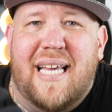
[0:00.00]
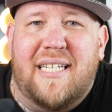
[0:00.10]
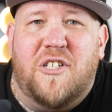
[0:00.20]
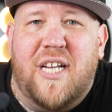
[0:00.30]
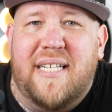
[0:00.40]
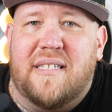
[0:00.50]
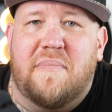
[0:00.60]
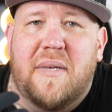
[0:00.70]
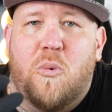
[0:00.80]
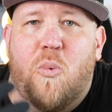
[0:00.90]
tennis chains, to
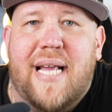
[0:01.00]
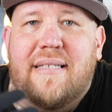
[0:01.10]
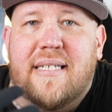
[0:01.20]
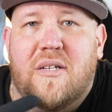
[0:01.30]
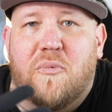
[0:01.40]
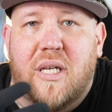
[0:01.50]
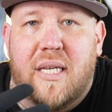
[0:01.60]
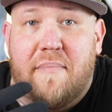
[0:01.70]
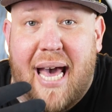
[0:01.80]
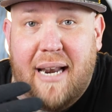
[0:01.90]
me, the weight doesn't
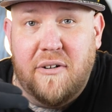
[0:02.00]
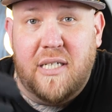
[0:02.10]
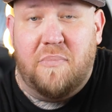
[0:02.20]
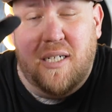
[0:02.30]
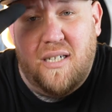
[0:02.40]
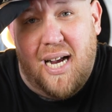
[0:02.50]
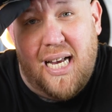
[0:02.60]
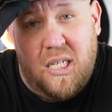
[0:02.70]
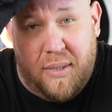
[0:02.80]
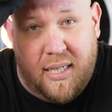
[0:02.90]
really matter as much,
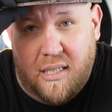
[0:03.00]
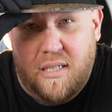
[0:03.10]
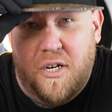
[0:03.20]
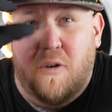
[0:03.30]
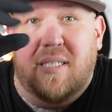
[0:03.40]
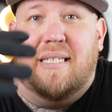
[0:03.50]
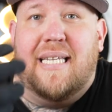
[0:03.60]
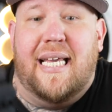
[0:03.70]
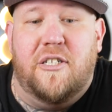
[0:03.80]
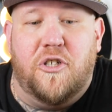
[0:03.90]
guys, because, you know, it's a
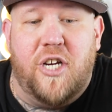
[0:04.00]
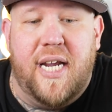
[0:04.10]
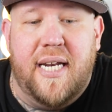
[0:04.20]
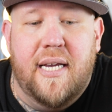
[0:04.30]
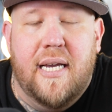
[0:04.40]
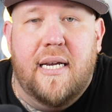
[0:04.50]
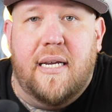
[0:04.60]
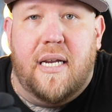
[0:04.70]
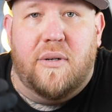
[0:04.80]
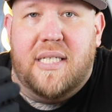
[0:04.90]
tennis chain.
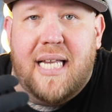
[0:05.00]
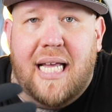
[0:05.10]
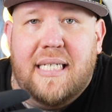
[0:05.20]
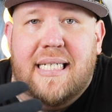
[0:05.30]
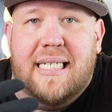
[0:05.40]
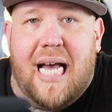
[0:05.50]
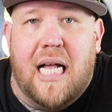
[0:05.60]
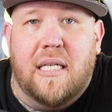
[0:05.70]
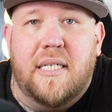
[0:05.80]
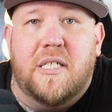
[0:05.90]
You know, it's not
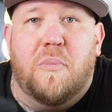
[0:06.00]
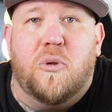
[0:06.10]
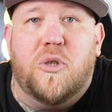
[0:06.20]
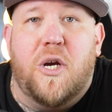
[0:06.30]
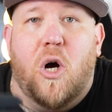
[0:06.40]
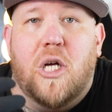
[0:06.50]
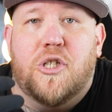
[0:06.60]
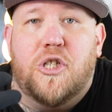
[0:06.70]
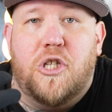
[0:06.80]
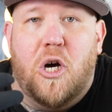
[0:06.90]
solid. It's mostly all
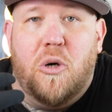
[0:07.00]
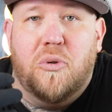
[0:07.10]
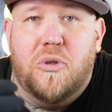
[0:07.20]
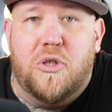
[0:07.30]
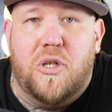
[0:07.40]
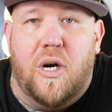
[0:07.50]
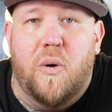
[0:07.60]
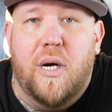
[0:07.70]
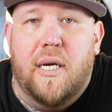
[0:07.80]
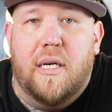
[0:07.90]
stones.
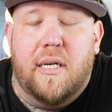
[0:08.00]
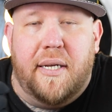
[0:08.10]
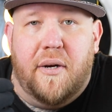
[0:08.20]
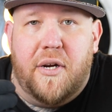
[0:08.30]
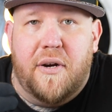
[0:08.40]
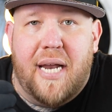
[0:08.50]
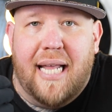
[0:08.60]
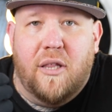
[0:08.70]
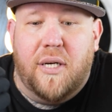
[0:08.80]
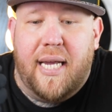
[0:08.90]
So, you know, you're
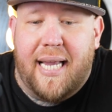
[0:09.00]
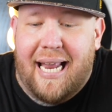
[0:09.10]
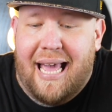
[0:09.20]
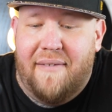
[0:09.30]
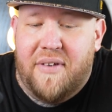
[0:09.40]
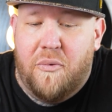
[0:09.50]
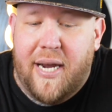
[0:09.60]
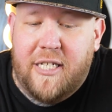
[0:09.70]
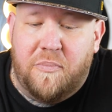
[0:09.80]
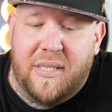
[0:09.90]
not looking at heavy
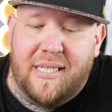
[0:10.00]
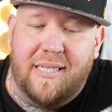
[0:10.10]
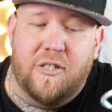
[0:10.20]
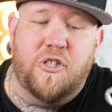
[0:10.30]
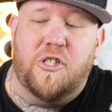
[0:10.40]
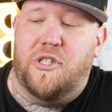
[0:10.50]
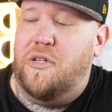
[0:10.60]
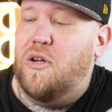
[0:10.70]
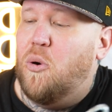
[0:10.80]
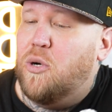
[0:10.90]
weights, but still just to
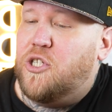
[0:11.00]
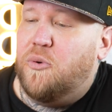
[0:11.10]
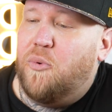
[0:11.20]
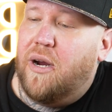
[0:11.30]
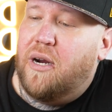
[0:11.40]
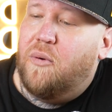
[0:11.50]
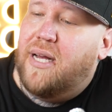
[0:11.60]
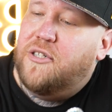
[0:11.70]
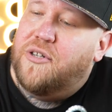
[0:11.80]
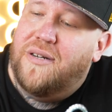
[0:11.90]
know what you're wearing
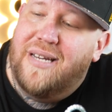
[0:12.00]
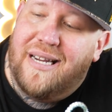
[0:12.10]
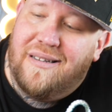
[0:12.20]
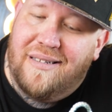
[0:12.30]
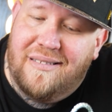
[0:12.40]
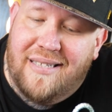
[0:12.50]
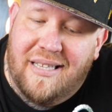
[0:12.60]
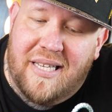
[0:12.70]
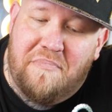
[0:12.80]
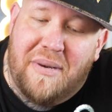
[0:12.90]
around your neck on a
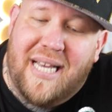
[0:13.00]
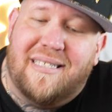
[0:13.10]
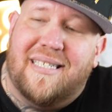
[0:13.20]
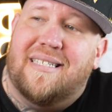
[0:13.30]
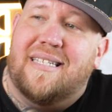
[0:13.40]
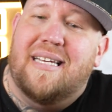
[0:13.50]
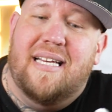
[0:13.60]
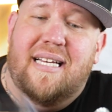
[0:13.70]
daily basis.